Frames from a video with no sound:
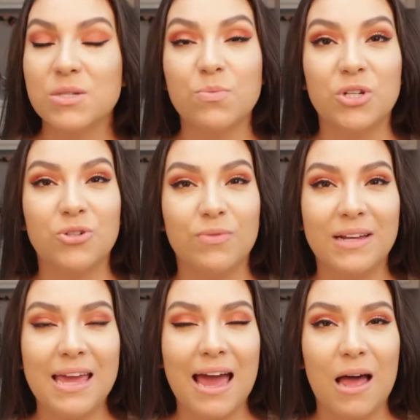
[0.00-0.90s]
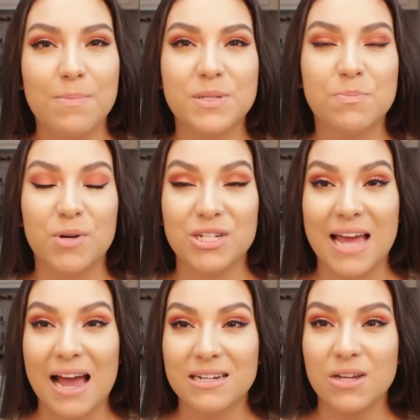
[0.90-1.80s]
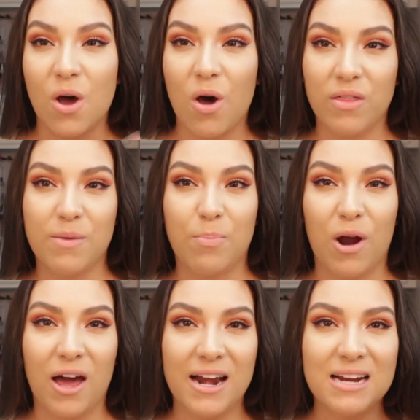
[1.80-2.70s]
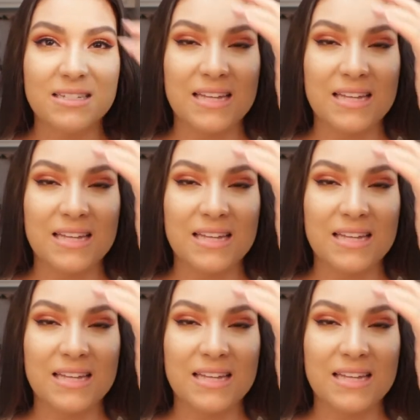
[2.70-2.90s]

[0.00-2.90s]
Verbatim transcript: which really helps protect all the products,